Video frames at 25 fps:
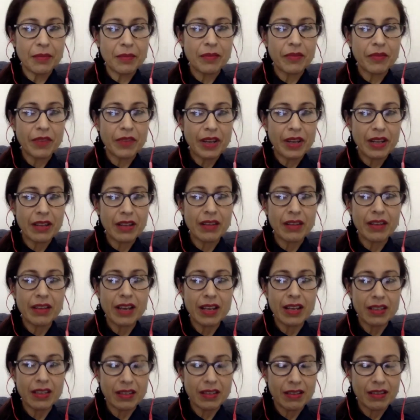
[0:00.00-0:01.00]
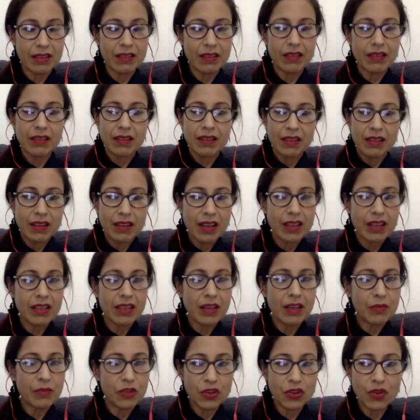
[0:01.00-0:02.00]
Well, yes, yes,
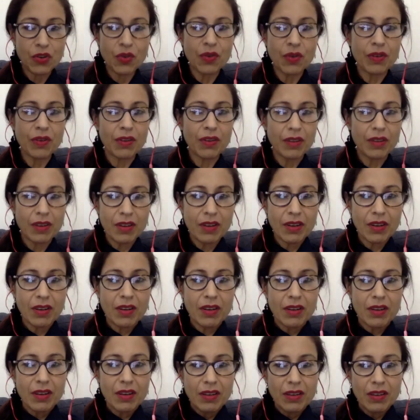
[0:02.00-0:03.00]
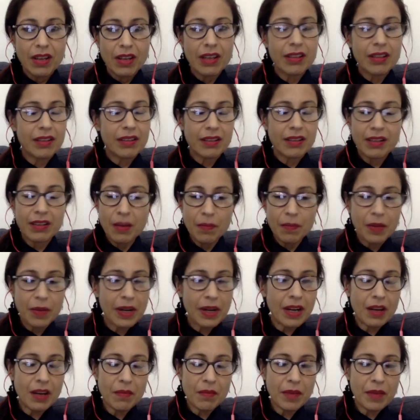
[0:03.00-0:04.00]
I'm sure that
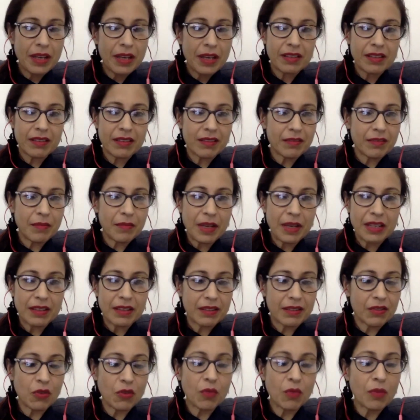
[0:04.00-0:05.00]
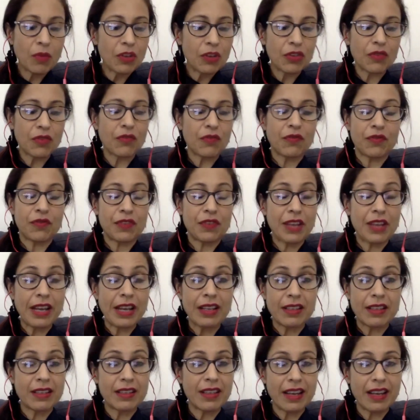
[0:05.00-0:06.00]
completely makes so much of
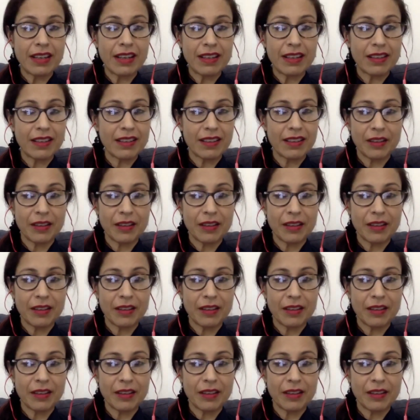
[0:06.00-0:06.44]
sense. And